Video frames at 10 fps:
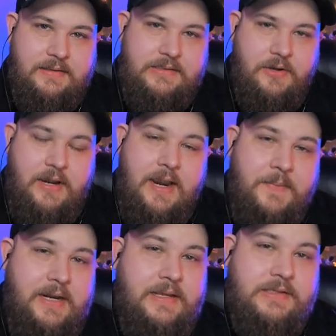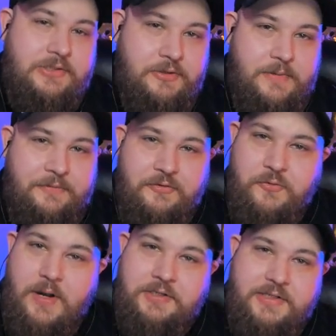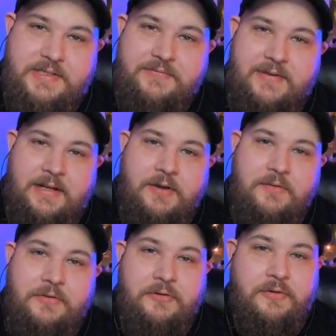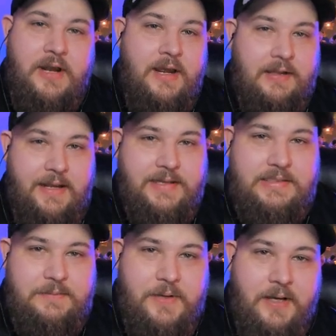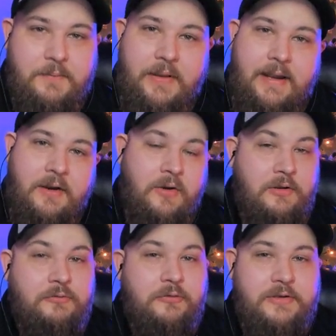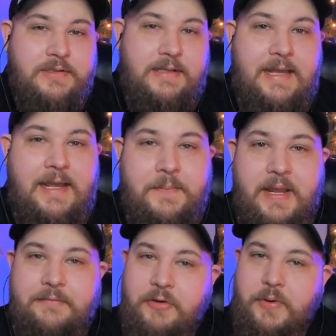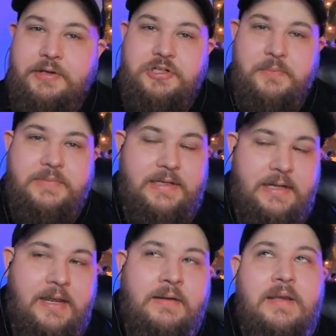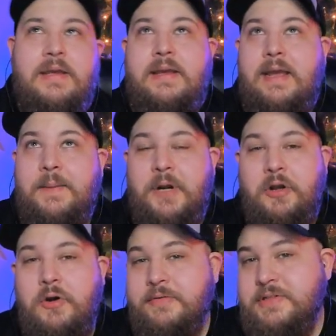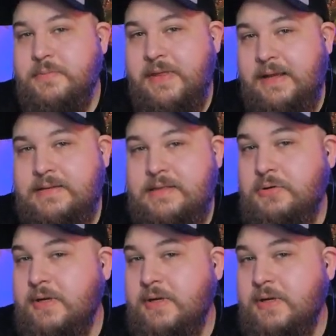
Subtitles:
So I'm going to assume if you're watching this video, you're not a Last Epoch player, or you've looked at the game but haven't quite jumped in yet. And I'm going to go over some things that you